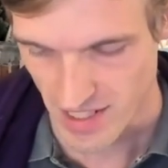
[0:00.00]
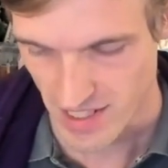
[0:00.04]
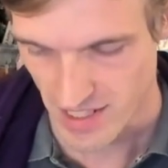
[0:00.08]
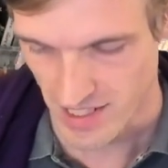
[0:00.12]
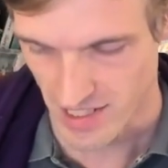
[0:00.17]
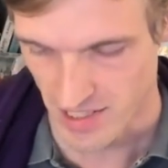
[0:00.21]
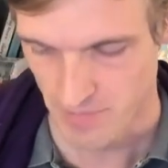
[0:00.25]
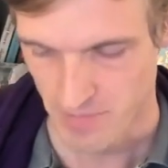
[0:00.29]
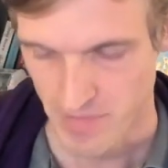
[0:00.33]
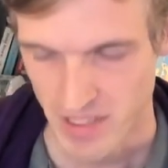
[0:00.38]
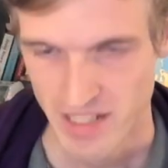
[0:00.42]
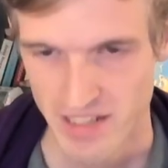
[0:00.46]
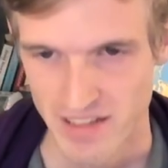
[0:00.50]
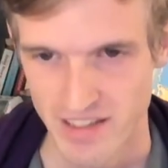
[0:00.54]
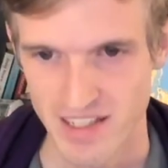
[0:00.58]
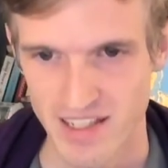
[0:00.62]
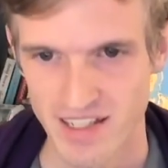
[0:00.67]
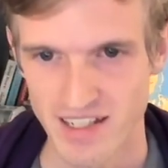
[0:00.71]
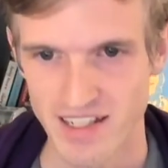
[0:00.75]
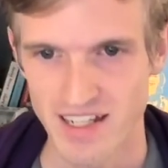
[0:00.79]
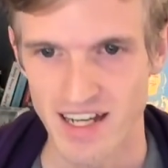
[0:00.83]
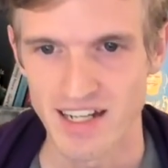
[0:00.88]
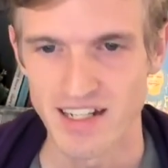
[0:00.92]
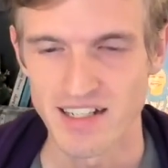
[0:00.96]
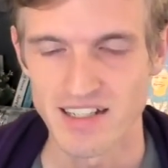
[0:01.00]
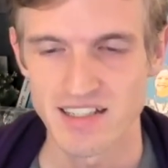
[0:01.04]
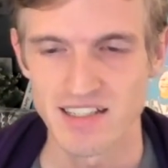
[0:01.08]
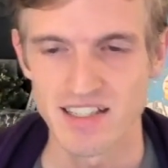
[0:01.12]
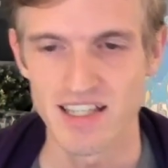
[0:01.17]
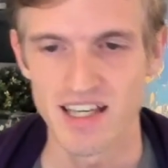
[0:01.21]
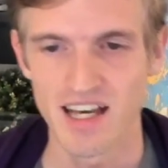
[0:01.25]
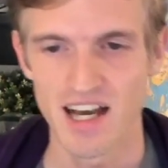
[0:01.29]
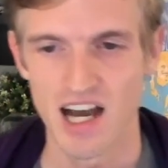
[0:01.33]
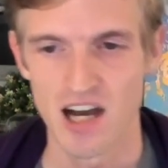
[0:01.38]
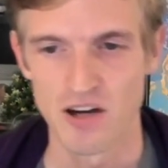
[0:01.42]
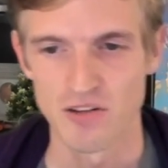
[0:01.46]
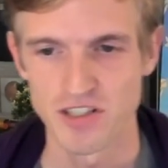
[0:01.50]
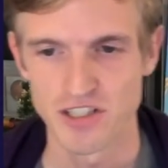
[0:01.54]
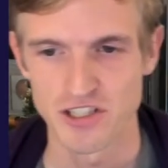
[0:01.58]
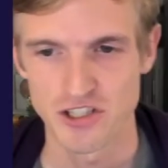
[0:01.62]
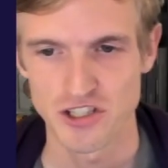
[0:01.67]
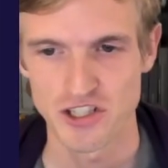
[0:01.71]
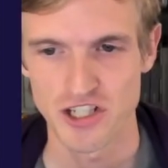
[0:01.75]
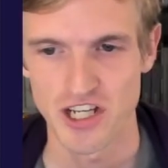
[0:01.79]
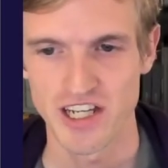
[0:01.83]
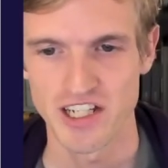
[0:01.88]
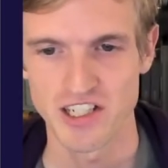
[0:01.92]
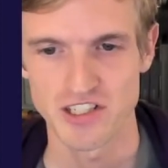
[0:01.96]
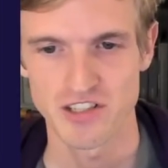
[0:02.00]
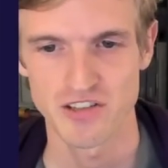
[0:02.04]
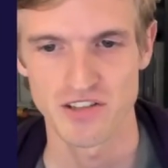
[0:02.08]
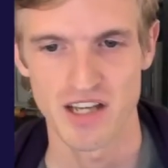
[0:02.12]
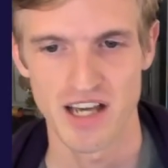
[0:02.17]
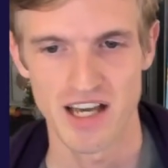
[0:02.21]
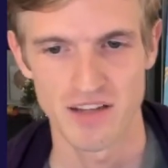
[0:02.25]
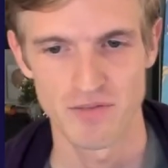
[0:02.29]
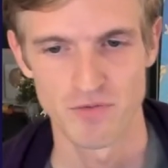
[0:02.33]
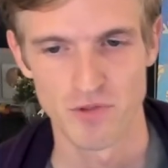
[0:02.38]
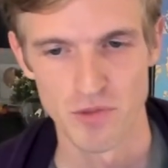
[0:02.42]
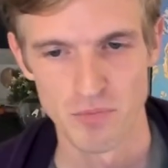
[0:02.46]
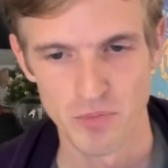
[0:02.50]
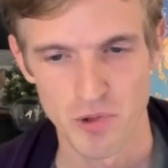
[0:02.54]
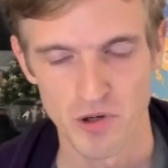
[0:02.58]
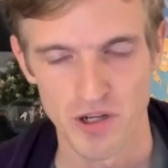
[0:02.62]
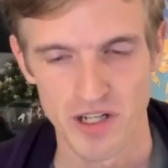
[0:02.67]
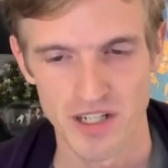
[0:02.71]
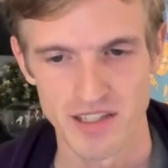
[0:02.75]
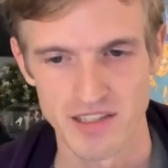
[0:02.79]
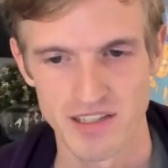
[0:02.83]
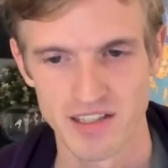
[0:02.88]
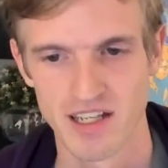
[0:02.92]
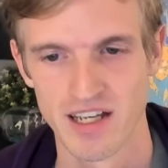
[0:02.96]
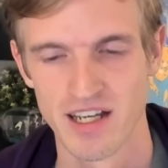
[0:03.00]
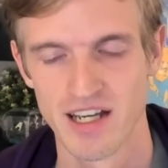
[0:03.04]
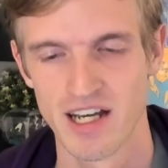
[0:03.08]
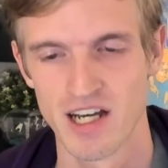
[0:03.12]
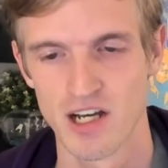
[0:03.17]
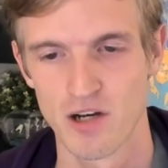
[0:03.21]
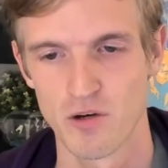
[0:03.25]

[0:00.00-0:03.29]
Um, you can kind of see how this changed at one point,